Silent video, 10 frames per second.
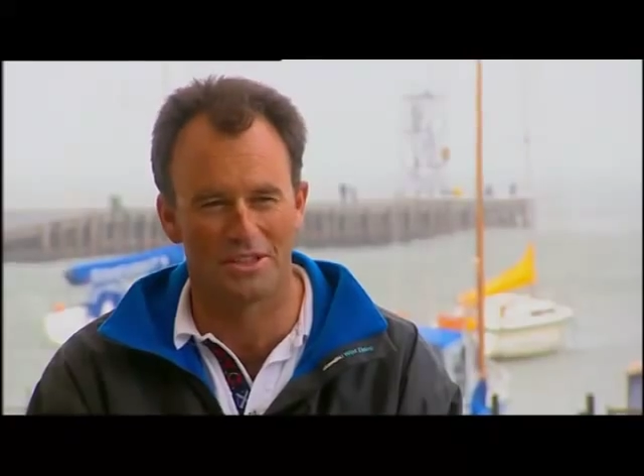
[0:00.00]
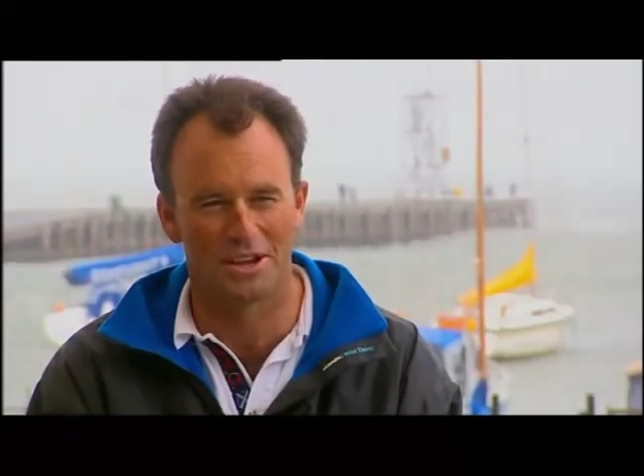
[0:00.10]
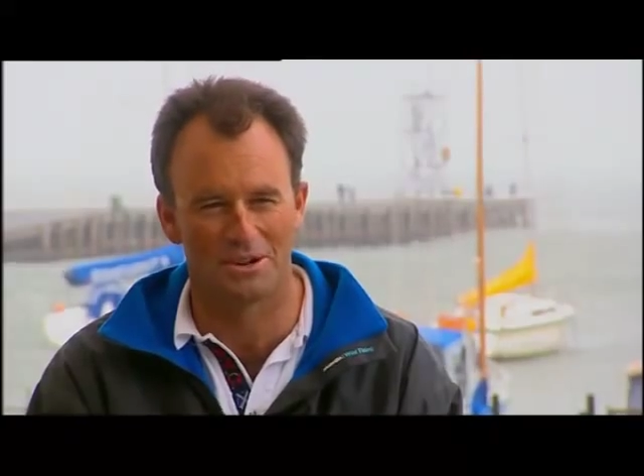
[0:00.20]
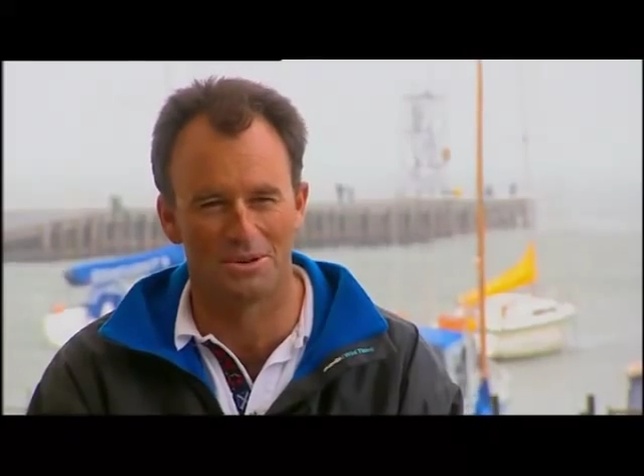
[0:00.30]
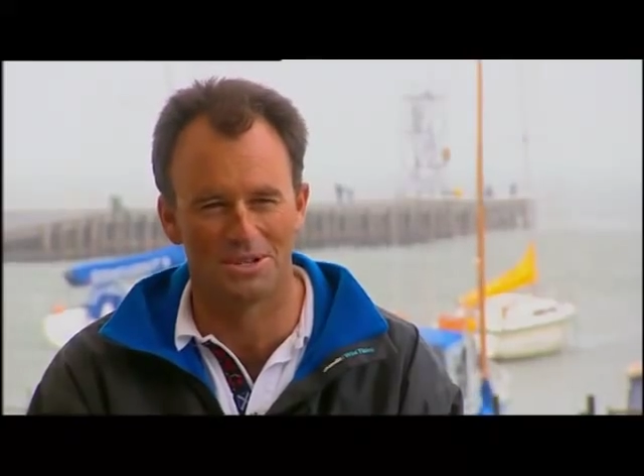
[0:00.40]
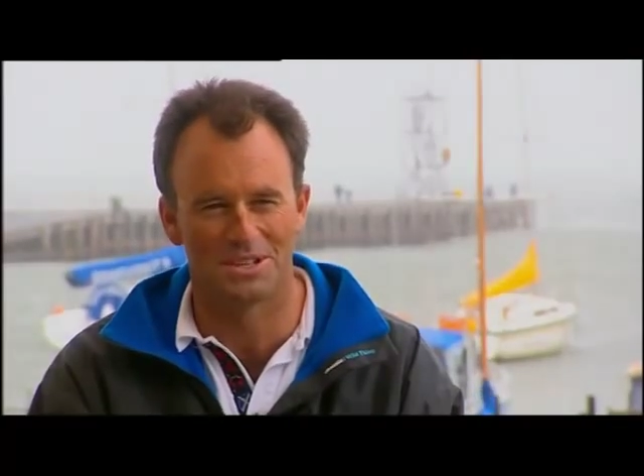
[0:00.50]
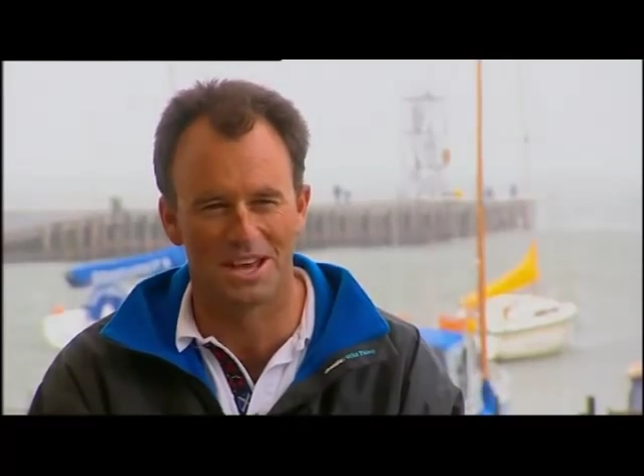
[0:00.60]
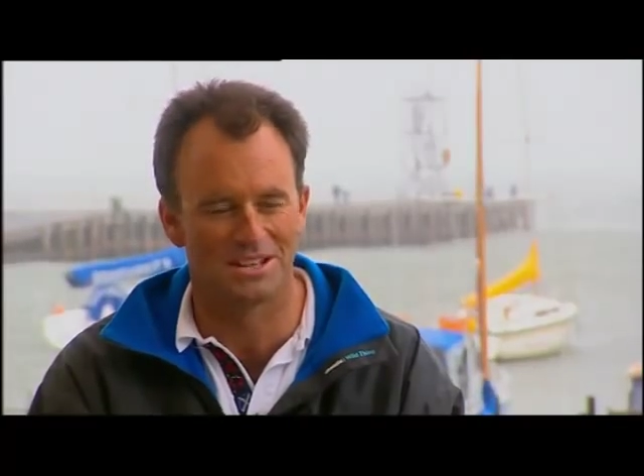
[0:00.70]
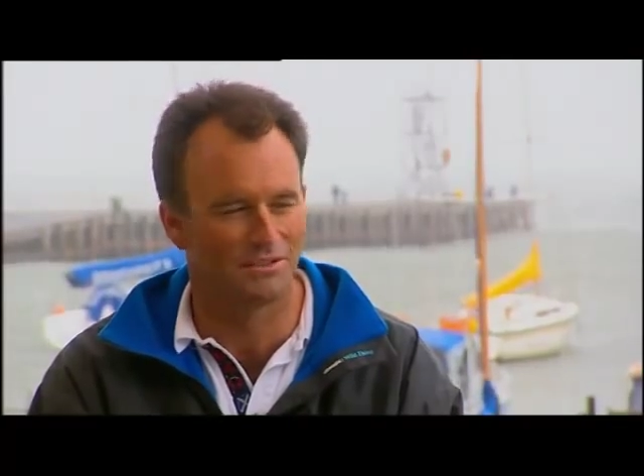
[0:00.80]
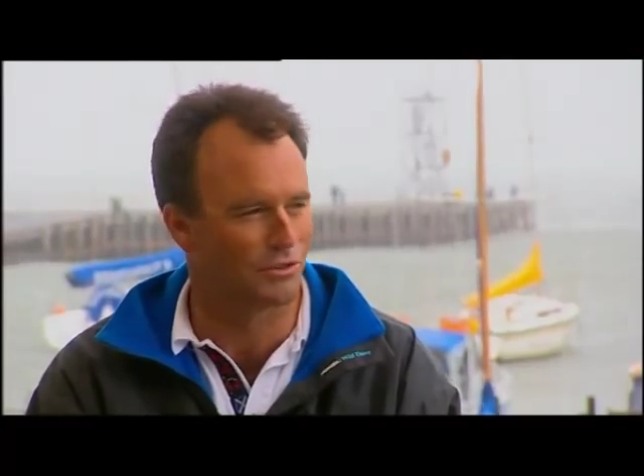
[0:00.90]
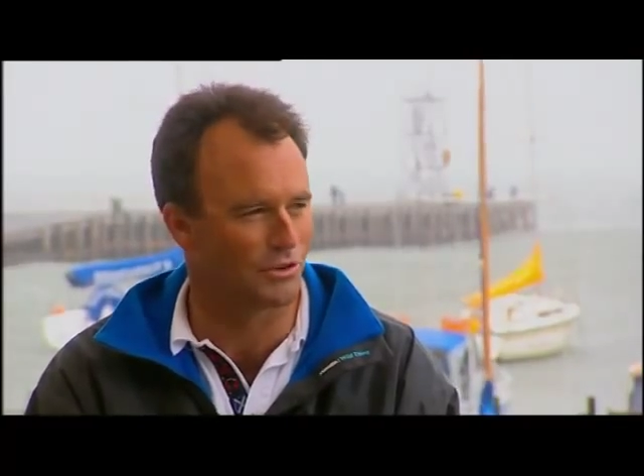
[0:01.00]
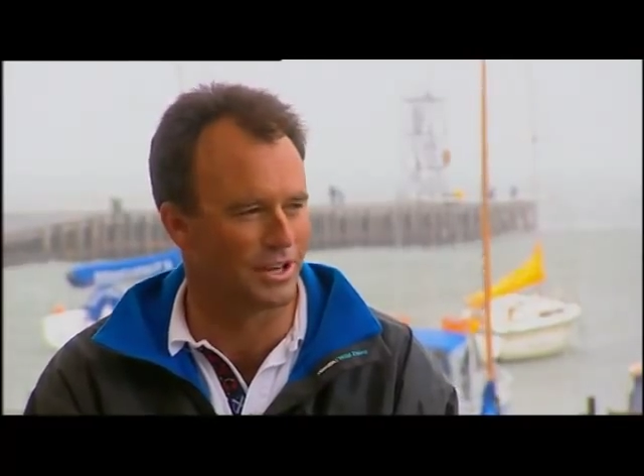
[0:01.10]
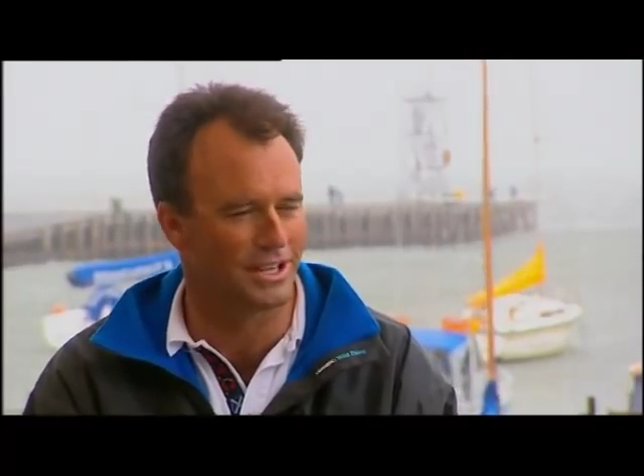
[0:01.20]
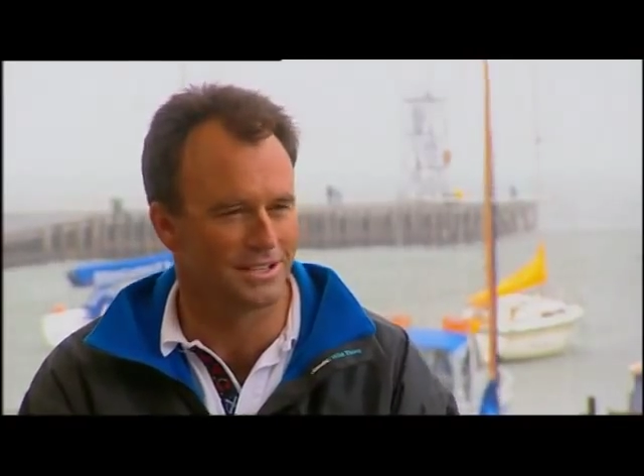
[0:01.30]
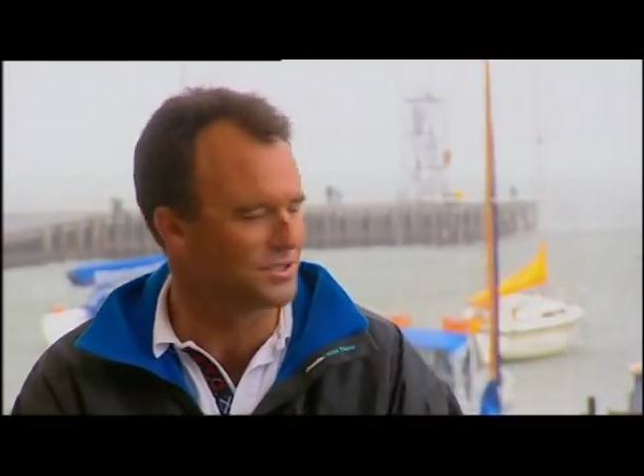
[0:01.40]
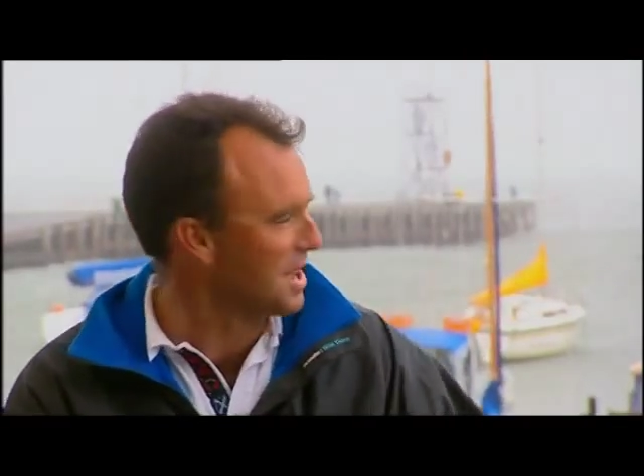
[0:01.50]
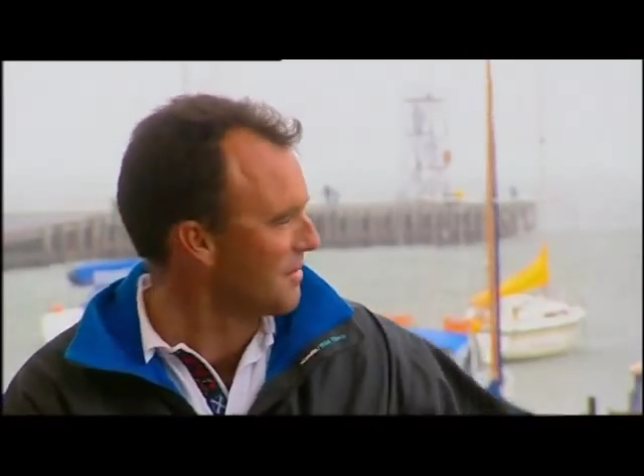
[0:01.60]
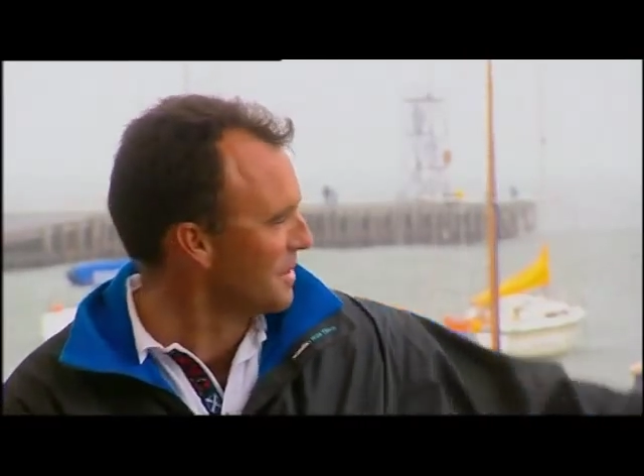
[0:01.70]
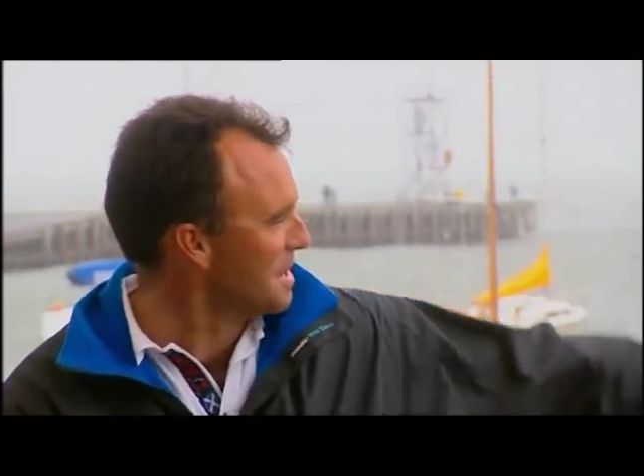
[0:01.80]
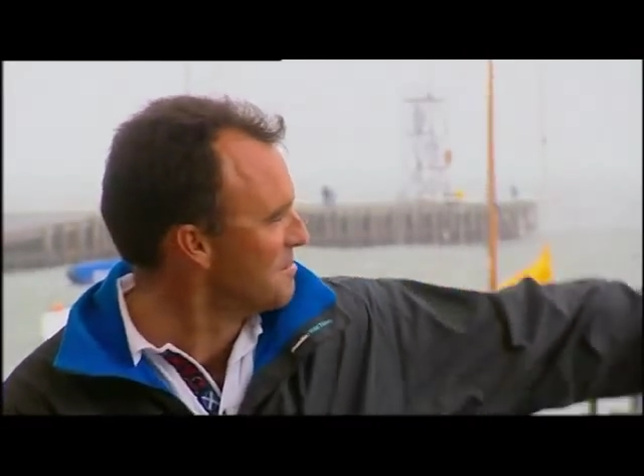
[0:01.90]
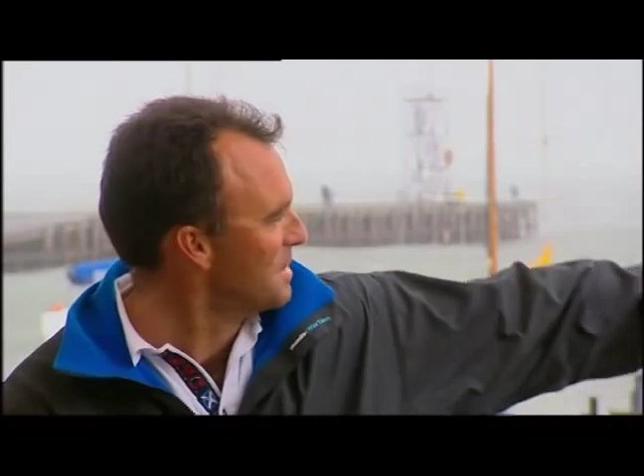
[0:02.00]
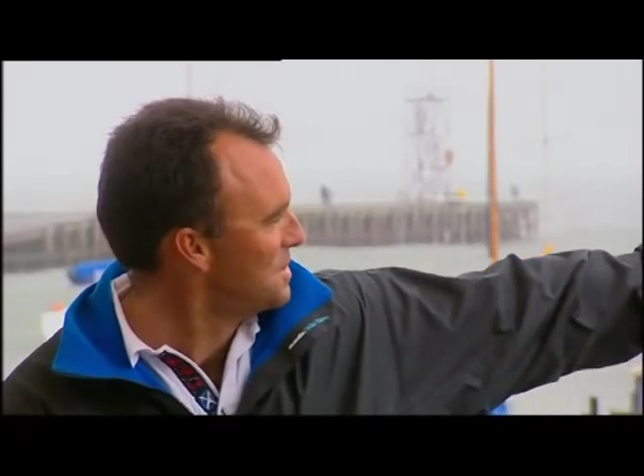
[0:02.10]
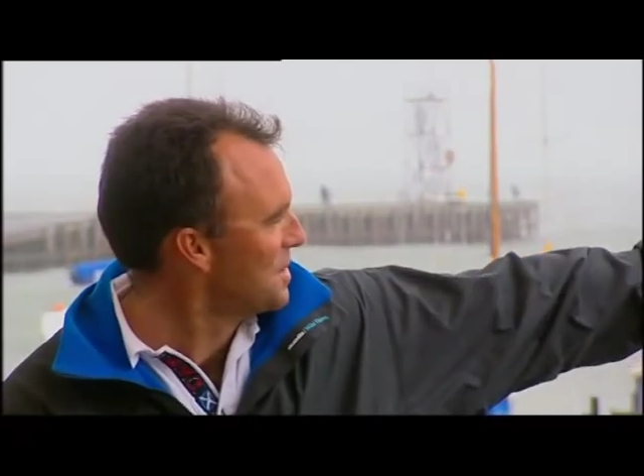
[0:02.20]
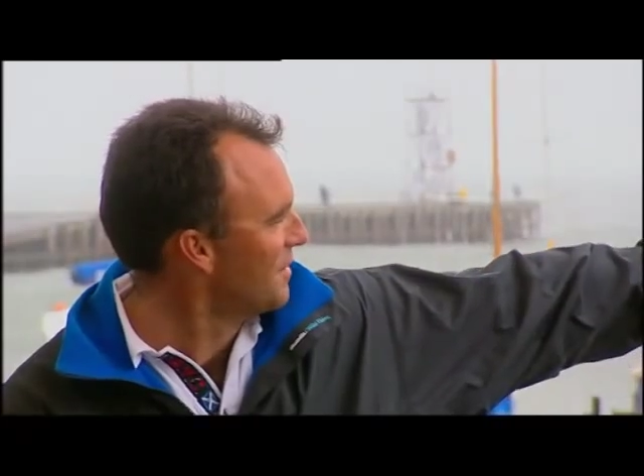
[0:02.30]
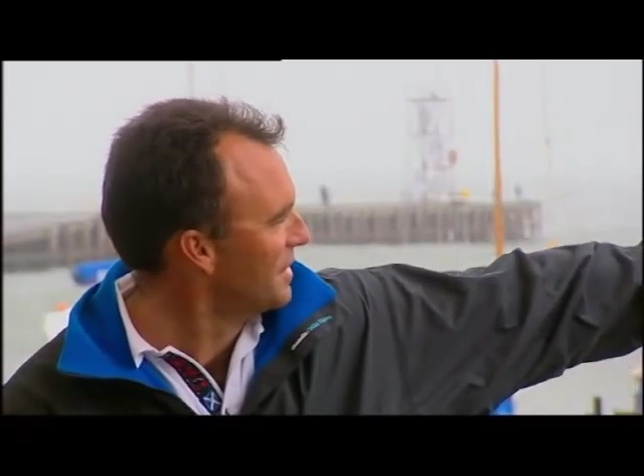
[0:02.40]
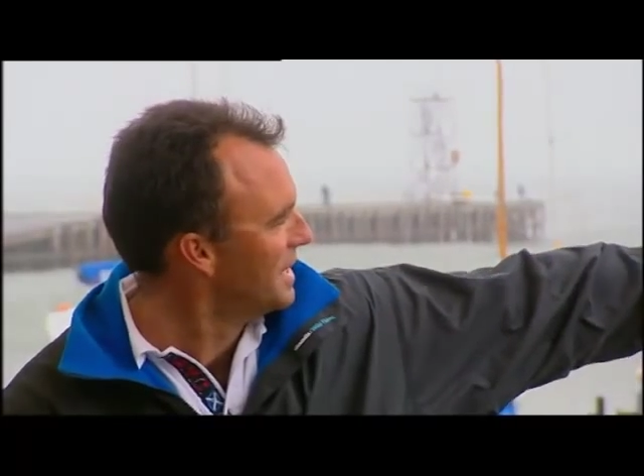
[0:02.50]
I think I was, the age of three, just over on that beach over